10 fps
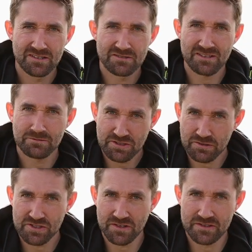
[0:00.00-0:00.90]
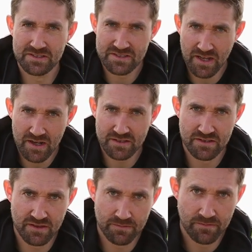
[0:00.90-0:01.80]
So as we touched on at the start
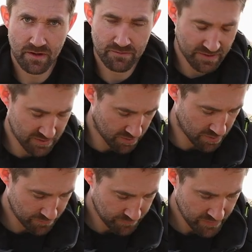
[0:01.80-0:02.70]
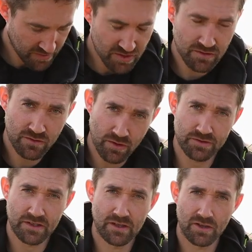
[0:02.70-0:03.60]
of the video, you
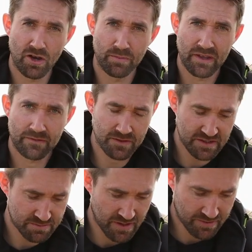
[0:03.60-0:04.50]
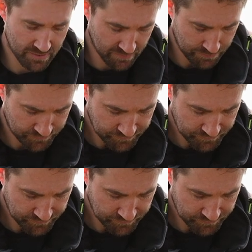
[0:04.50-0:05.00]
don't need a lot of bait for this method.